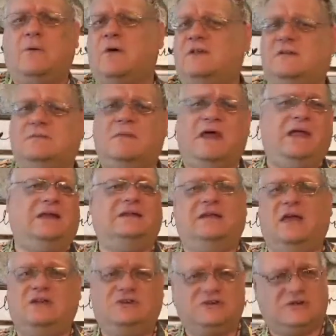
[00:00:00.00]
That wasn't my
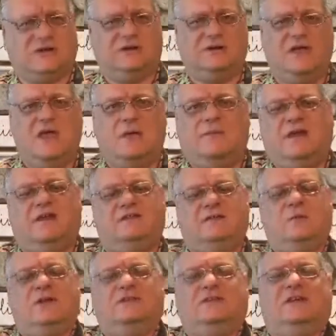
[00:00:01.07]
intention.
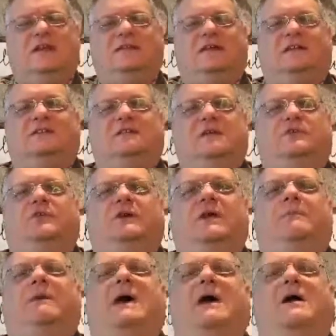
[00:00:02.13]
Because once again, that's centering
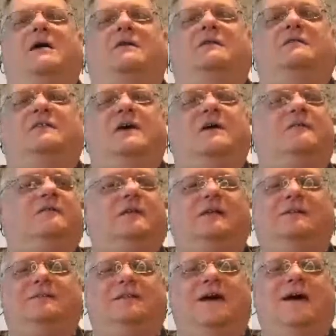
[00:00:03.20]
it back on ourselves,
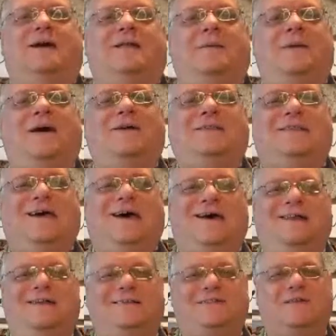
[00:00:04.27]
and it's not about
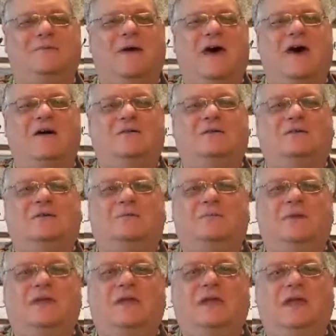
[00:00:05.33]
that. It's about
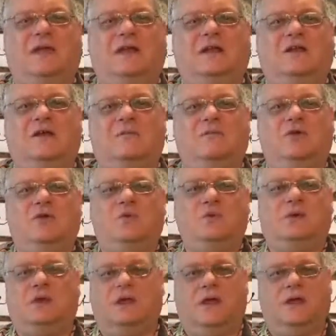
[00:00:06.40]
being in
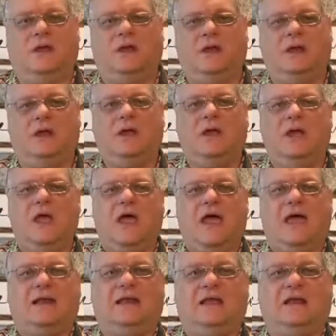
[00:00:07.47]
communion
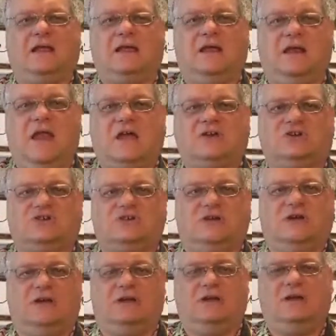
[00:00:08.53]
and in
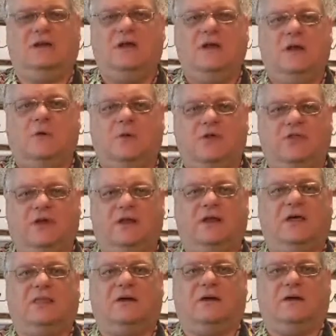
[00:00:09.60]
connection with
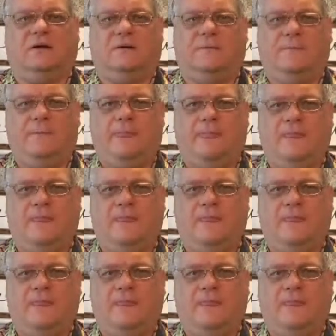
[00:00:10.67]
another.